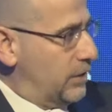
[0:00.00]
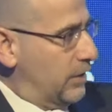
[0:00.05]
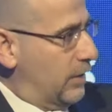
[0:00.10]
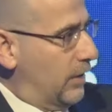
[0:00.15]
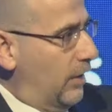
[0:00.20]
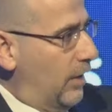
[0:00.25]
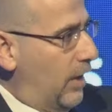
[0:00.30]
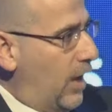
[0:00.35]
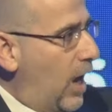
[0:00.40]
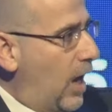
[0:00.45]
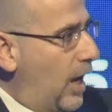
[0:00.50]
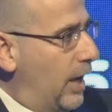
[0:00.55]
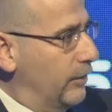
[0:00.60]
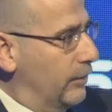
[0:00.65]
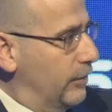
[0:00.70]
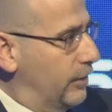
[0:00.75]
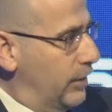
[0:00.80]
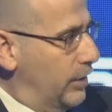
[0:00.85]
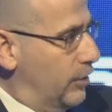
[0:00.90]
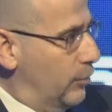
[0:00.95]

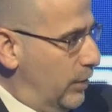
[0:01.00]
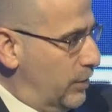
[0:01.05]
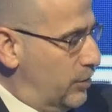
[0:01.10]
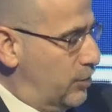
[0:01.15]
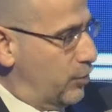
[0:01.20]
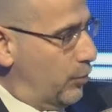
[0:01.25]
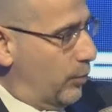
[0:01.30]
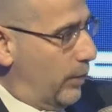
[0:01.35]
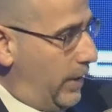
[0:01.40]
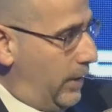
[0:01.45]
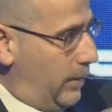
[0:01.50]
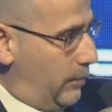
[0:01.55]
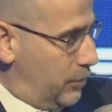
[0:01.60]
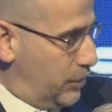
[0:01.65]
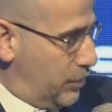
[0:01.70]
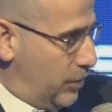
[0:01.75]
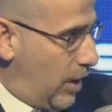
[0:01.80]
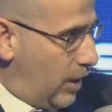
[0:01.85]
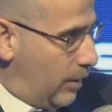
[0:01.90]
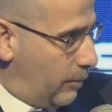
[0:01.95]
highly enriched uranium
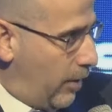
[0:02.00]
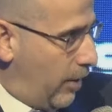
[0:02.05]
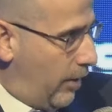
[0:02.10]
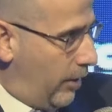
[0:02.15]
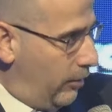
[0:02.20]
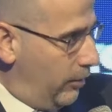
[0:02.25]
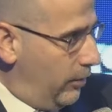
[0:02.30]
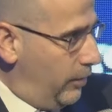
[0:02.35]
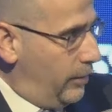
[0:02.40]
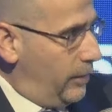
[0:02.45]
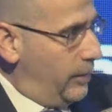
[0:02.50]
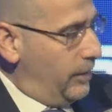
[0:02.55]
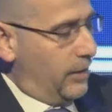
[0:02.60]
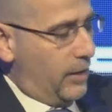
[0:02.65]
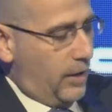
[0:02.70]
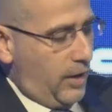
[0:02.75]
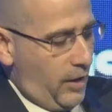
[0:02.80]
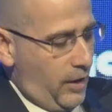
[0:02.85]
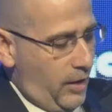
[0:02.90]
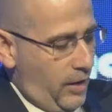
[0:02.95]
stockpile,
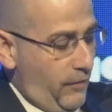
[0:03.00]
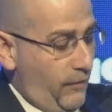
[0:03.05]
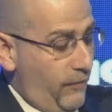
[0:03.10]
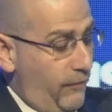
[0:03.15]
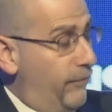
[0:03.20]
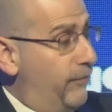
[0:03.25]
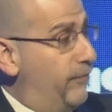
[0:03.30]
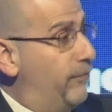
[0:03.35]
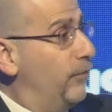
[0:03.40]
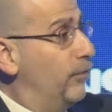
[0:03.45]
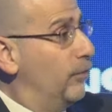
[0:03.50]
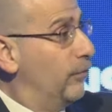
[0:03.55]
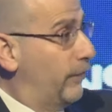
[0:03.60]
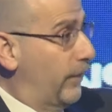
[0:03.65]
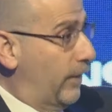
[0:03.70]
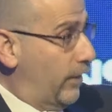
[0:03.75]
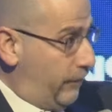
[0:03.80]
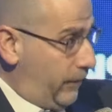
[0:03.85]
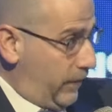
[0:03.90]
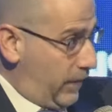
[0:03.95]
full
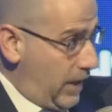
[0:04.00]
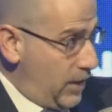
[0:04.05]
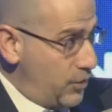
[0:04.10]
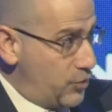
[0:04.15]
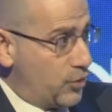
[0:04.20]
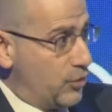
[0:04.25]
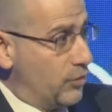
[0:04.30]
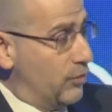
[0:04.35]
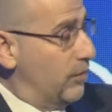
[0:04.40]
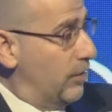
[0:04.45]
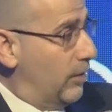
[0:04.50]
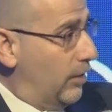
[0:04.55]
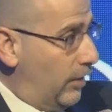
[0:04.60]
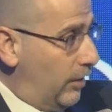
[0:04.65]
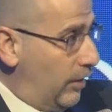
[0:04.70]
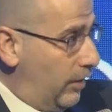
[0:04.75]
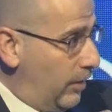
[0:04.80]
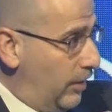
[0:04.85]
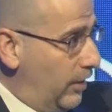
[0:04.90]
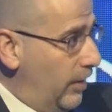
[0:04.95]
verification
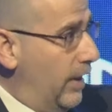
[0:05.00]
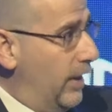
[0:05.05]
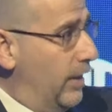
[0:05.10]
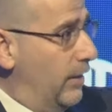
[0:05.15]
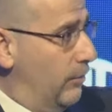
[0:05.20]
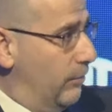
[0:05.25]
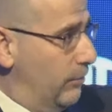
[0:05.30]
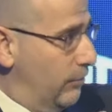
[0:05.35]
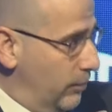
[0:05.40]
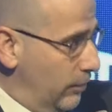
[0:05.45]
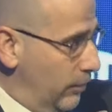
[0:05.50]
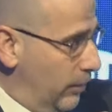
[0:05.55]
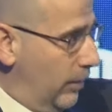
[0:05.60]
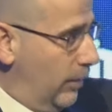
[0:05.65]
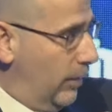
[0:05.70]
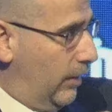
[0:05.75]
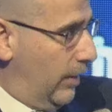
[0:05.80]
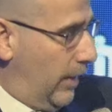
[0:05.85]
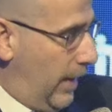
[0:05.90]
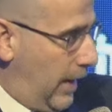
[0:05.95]
and
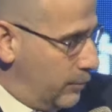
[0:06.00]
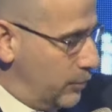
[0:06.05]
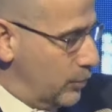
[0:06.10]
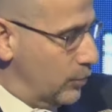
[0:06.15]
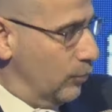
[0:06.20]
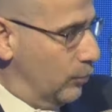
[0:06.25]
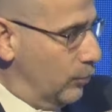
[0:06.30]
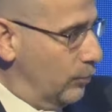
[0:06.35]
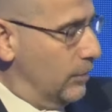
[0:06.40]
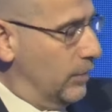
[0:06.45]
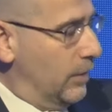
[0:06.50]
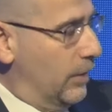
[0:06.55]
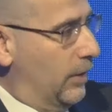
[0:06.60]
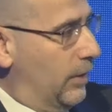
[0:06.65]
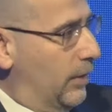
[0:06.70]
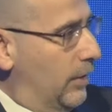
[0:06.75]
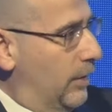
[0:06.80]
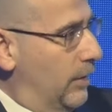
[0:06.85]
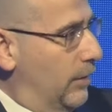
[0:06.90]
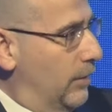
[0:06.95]
absolute
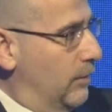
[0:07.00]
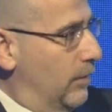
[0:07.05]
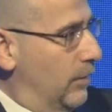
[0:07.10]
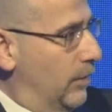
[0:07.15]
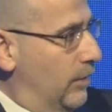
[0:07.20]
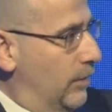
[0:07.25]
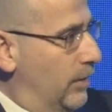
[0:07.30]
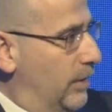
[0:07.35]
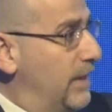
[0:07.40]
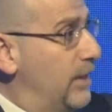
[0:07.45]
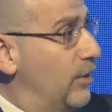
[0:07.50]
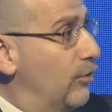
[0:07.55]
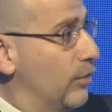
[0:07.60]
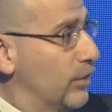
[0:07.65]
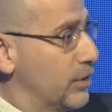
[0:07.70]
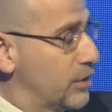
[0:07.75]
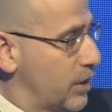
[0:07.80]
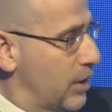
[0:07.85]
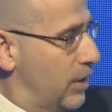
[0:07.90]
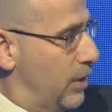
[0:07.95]

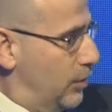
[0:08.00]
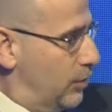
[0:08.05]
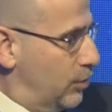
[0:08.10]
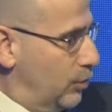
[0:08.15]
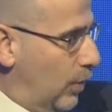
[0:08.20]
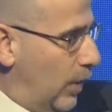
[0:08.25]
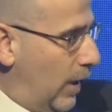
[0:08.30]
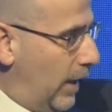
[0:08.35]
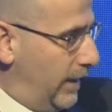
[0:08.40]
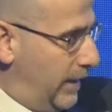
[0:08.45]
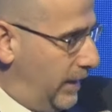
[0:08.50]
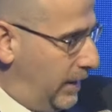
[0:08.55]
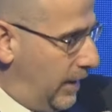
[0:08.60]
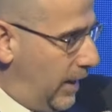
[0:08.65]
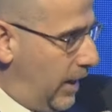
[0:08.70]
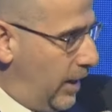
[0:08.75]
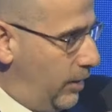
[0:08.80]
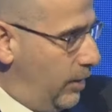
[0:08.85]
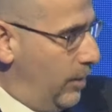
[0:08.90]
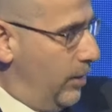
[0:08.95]
adherence to
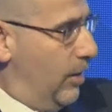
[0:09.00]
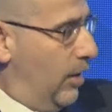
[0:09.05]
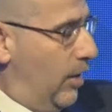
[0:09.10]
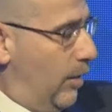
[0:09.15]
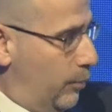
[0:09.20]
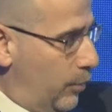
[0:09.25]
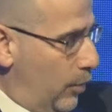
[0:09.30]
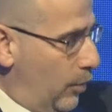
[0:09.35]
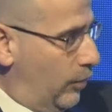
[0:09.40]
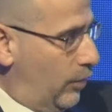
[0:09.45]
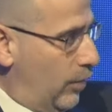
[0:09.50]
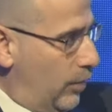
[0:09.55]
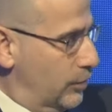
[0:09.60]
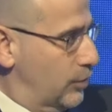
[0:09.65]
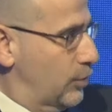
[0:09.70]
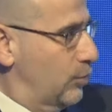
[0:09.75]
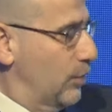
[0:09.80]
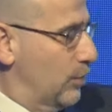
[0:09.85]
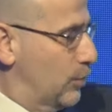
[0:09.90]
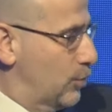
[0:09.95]
IAEA protocols
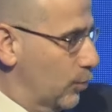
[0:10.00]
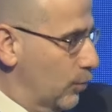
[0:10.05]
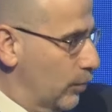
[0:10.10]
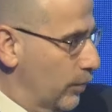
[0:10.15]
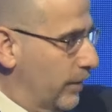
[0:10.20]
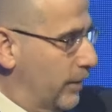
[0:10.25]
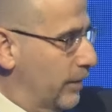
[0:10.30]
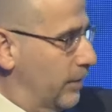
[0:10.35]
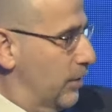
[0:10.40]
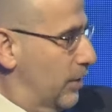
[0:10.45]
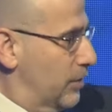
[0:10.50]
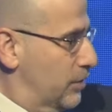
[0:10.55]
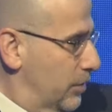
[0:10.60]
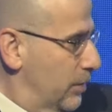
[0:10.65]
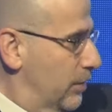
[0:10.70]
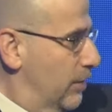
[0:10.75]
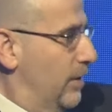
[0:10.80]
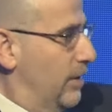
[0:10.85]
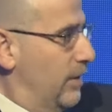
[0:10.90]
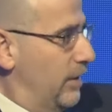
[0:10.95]
to ensure that it
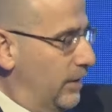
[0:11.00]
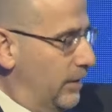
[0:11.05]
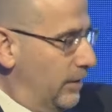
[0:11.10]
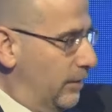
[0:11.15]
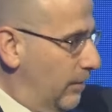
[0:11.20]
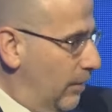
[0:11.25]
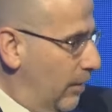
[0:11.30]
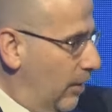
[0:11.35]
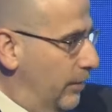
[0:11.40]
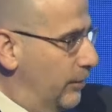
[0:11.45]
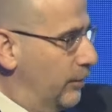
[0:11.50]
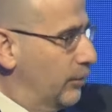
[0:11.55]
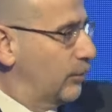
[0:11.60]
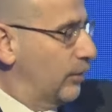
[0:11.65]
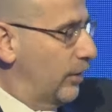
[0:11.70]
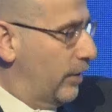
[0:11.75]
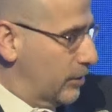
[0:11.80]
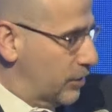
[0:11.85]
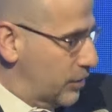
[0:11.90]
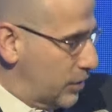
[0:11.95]
doesn't, in
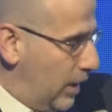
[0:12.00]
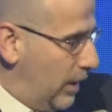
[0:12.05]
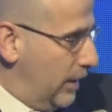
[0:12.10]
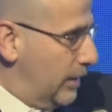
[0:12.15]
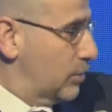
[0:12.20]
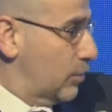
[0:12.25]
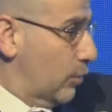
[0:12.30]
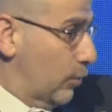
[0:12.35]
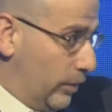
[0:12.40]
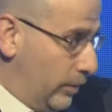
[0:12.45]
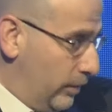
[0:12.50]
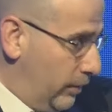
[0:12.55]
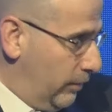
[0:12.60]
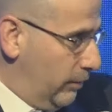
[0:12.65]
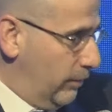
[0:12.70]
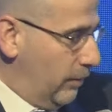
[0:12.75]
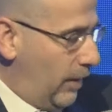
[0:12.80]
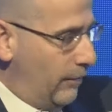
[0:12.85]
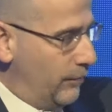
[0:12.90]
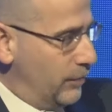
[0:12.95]
undeclared sites or
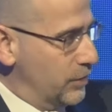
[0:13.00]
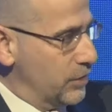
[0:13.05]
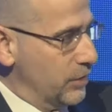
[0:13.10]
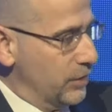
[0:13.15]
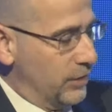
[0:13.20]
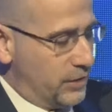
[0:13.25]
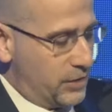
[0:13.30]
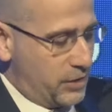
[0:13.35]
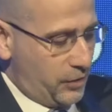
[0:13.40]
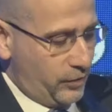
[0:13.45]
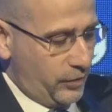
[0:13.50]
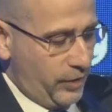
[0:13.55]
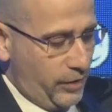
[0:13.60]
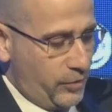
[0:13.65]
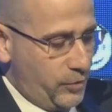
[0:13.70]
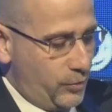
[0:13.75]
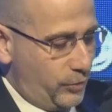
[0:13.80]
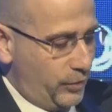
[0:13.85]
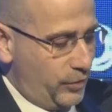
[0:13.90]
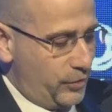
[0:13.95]
in, obviously, its declared
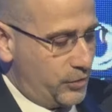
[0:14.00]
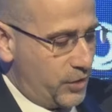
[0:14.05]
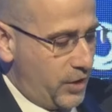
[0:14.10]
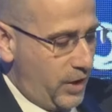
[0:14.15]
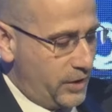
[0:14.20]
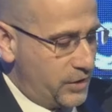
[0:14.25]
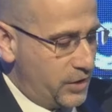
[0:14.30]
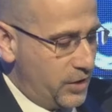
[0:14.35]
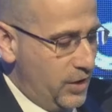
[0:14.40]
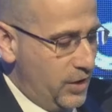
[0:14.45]
nuclear sites,